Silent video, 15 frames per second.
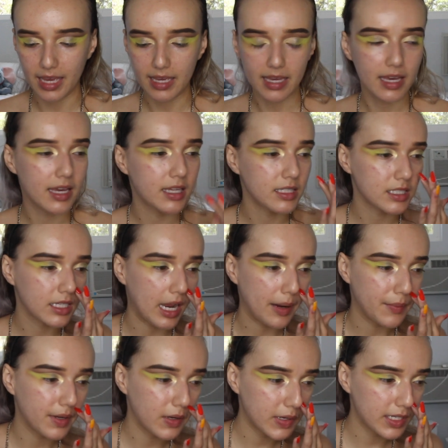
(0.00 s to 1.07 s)
and
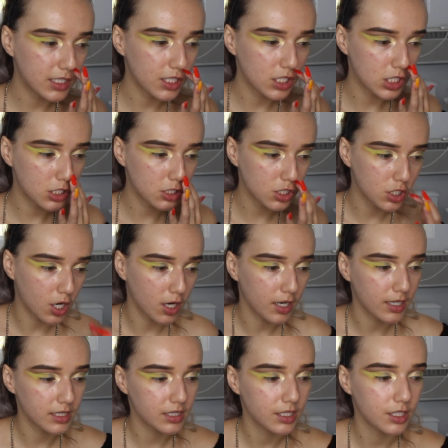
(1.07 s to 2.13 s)
I'm going to
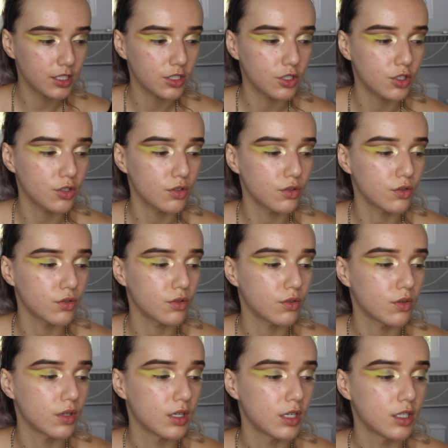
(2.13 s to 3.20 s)
start
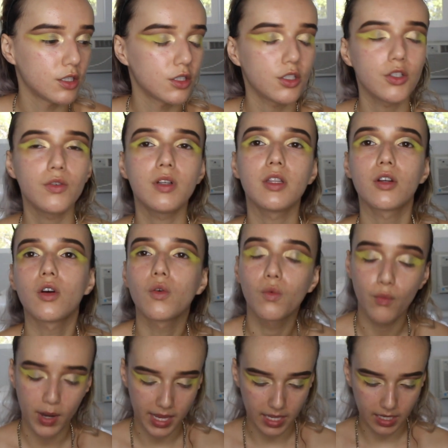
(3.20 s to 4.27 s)
to do a little
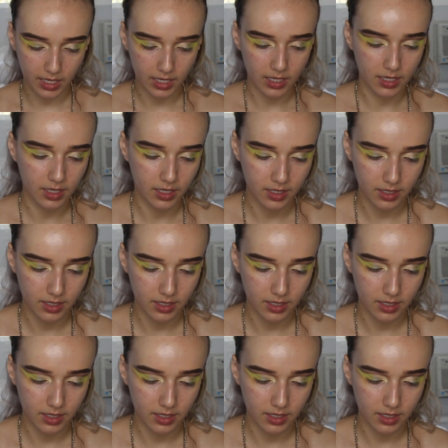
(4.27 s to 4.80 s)
wing.